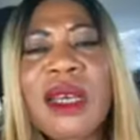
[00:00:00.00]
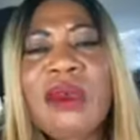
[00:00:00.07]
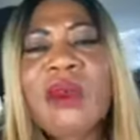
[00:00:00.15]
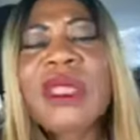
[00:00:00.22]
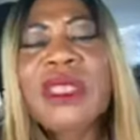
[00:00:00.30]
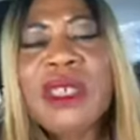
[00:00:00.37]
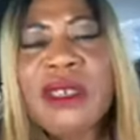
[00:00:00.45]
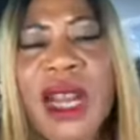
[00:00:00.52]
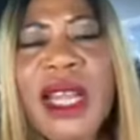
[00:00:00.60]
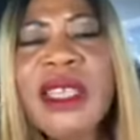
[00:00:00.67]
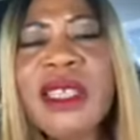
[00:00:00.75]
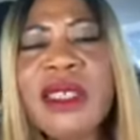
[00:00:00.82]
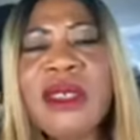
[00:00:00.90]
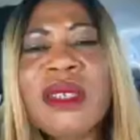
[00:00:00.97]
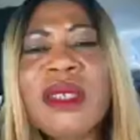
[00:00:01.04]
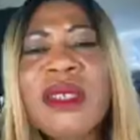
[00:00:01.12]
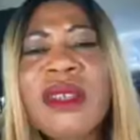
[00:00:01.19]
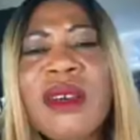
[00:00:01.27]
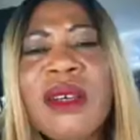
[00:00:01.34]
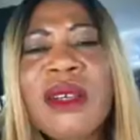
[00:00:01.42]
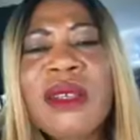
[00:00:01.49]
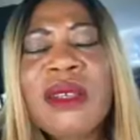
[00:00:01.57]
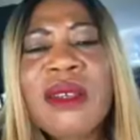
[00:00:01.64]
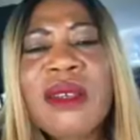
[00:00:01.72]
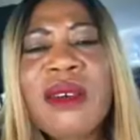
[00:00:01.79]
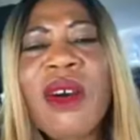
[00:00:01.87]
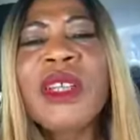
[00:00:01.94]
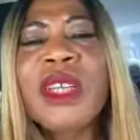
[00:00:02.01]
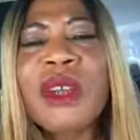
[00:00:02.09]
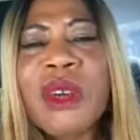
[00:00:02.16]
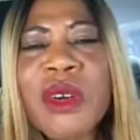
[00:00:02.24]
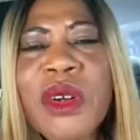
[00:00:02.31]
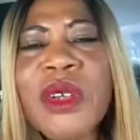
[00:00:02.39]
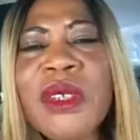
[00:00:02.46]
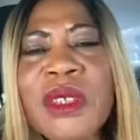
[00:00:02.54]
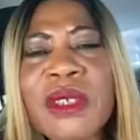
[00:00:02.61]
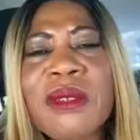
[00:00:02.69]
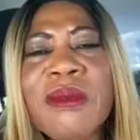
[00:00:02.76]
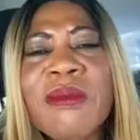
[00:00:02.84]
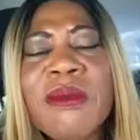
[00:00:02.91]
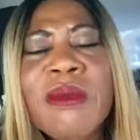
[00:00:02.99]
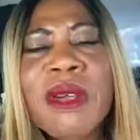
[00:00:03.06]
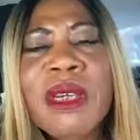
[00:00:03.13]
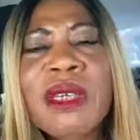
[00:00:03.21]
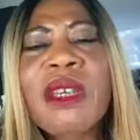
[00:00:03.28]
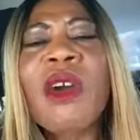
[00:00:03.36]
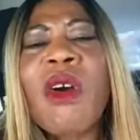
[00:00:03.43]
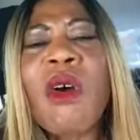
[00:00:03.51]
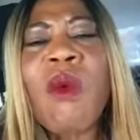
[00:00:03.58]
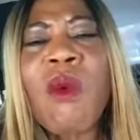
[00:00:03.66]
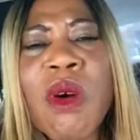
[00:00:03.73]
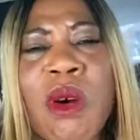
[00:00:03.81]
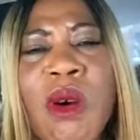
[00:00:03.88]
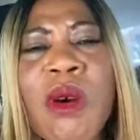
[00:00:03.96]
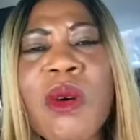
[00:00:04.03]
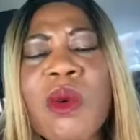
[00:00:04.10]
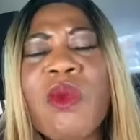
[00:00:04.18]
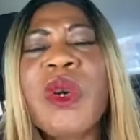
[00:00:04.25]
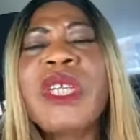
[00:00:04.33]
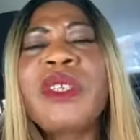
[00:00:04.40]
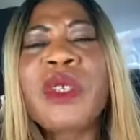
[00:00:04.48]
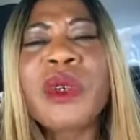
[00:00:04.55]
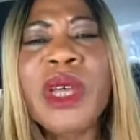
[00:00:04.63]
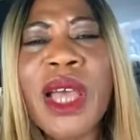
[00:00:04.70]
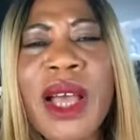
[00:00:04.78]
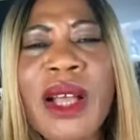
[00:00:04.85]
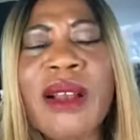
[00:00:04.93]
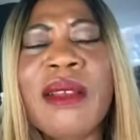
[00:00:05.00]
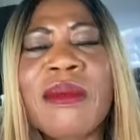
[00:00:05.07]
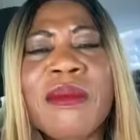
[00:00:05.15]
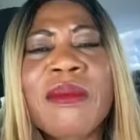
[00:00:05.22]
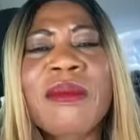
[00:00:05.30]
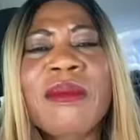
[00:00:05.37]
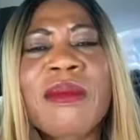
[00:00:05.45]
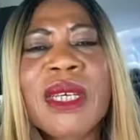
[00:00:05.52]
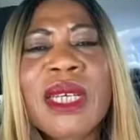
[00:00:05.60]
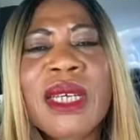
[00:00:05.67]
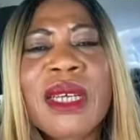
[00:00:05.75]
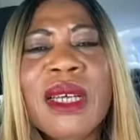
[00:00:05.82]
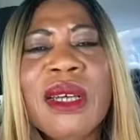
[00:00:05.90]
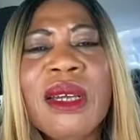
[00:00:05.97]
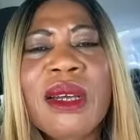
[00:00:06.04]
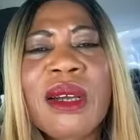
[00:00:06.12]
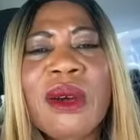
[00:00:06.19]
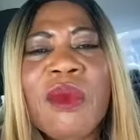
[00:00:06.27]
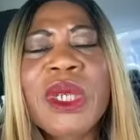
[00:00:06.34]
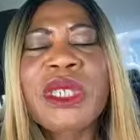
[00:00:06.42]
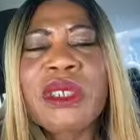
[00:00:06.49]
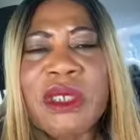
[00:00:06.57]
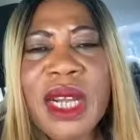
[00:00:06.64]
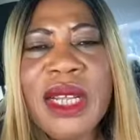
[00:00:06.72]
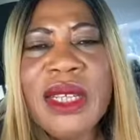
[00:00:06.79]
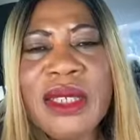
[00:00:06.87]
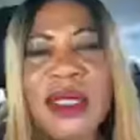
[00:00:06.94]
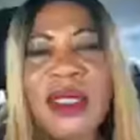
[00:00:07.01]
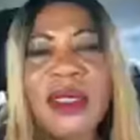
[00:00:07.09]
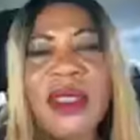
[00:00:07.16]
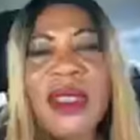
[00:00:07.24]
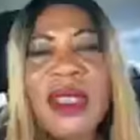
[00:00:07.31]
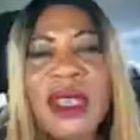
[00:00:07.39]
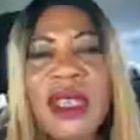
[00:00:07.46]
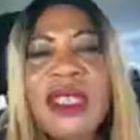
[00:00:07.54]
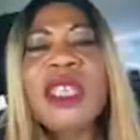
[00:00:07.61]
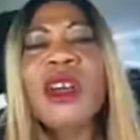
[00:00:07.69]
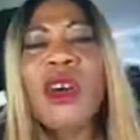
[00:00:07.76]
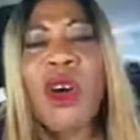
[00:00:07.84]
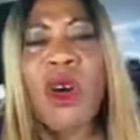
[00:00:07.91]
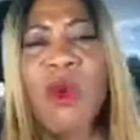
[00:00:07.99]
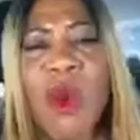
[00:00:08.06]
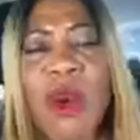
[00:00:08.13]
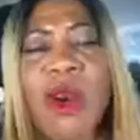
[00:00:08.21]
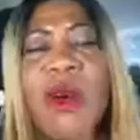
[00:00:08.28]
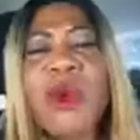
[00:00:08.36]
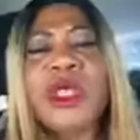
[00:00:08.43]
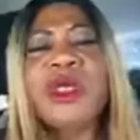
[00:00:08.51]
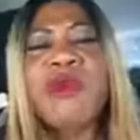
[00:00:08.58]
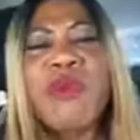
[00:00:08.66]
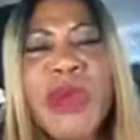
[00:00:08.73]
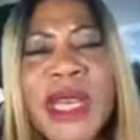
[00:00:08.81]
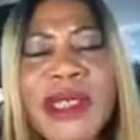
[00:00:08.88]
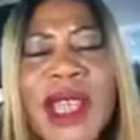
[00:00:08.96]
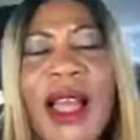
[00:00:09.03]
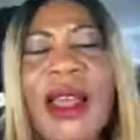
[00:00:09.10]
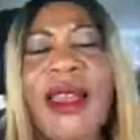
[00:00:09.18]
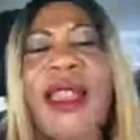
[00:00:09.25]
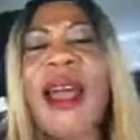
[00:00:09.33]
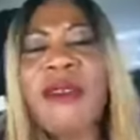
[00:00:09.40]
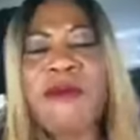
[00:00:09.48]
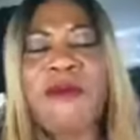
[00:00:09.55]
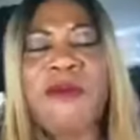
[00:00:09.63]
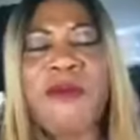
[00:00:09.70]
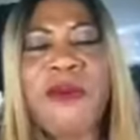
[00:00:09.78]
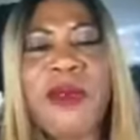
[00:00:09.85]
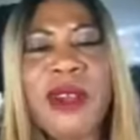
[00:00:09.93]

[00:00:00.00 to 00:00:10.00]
with Christ on the cross. The whole world went to hell with Christ. The whole world was made alive.